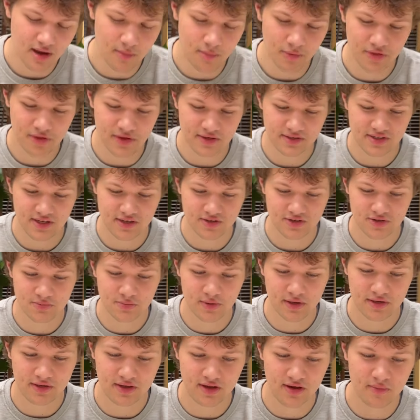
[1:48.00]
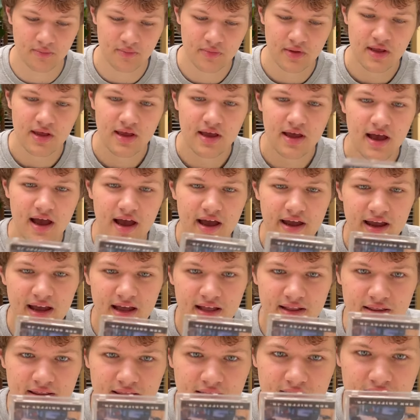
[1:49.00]
couple things I just picked up. I
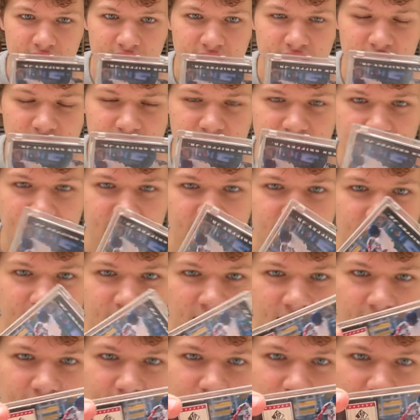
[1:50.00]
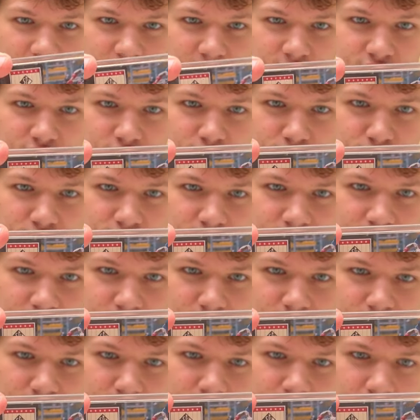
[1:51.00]
got these Ken Griffey
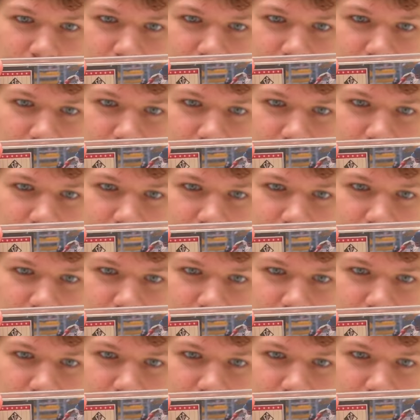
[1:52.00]
Jr.